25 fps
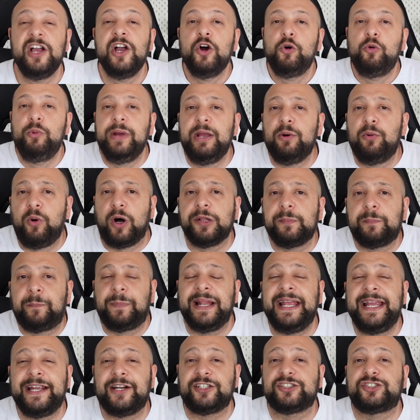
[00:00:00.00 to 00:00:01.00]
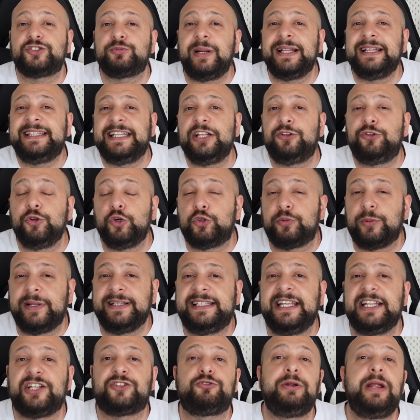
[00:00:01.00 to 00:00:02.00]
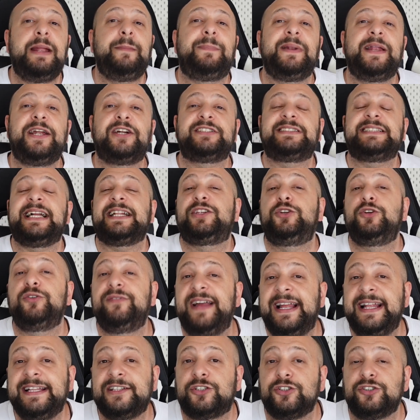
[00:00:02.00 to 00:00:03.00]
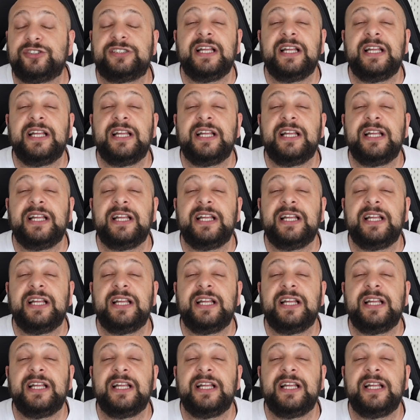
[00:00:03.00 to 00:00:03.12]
We want players, 22, 23 players at Juventus.